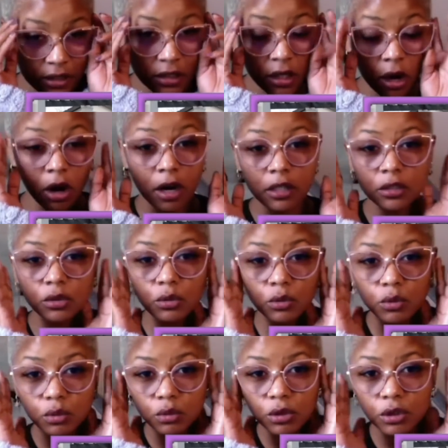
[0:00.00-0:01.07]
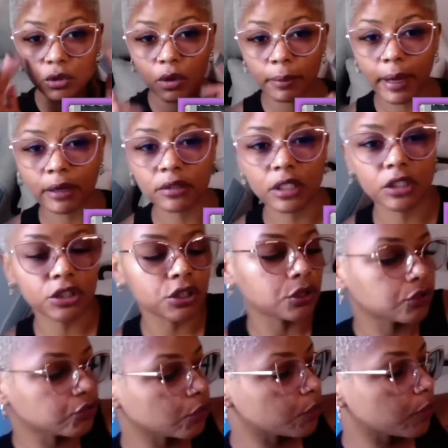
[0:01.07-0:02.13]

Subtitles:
to argue, you know, about these children